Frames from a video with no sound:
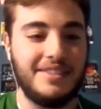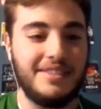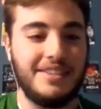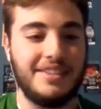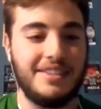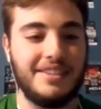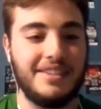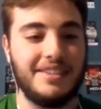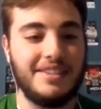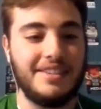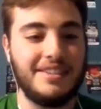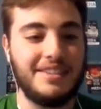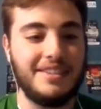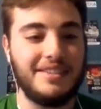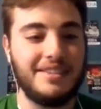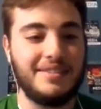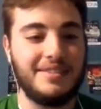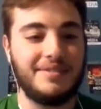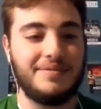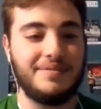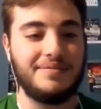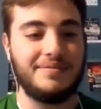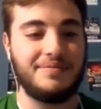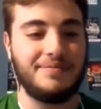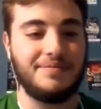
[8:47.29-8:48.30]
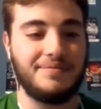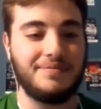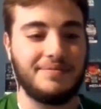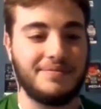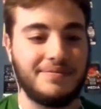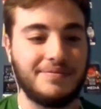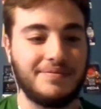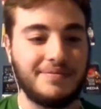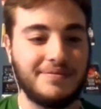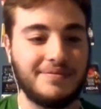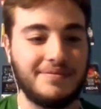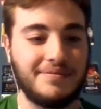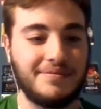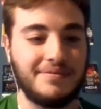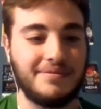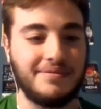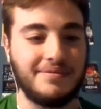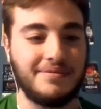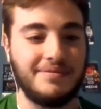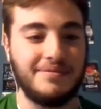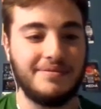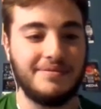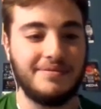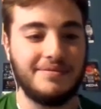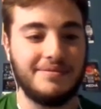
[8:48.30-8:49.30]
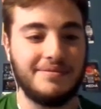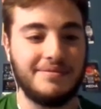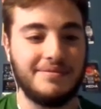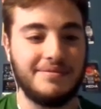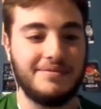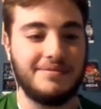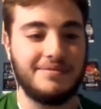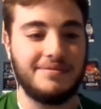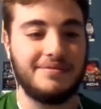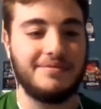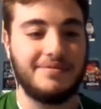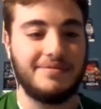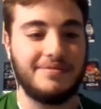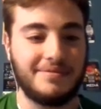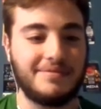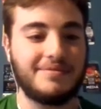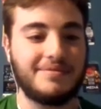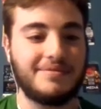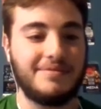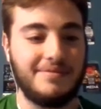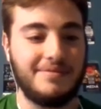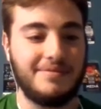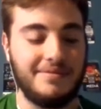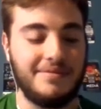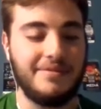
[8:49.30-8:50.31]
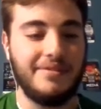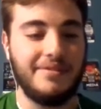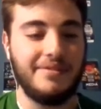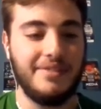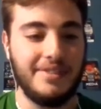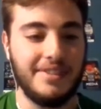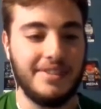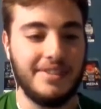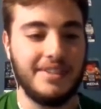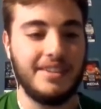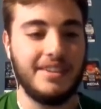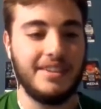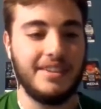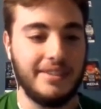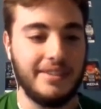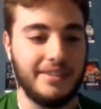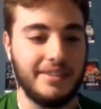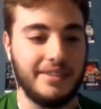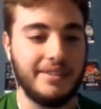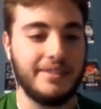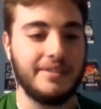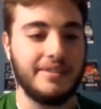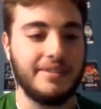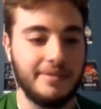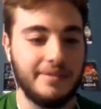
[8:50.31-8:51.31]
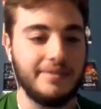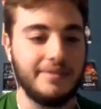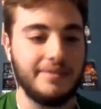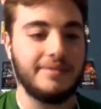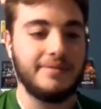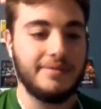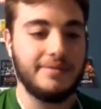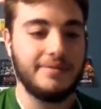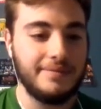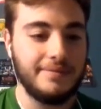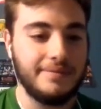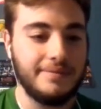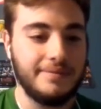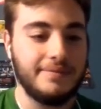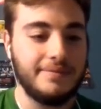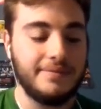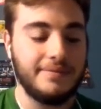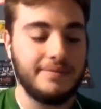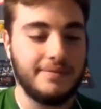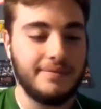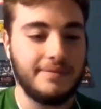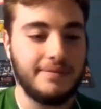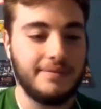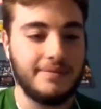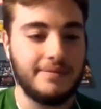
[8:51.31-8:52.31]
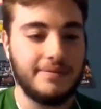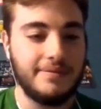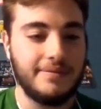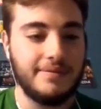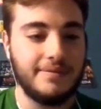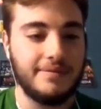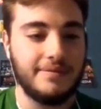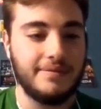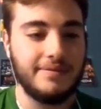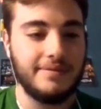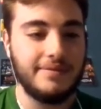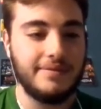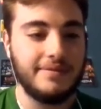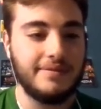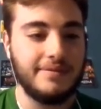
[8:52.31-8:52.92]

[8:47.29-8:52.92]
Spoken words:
(silent)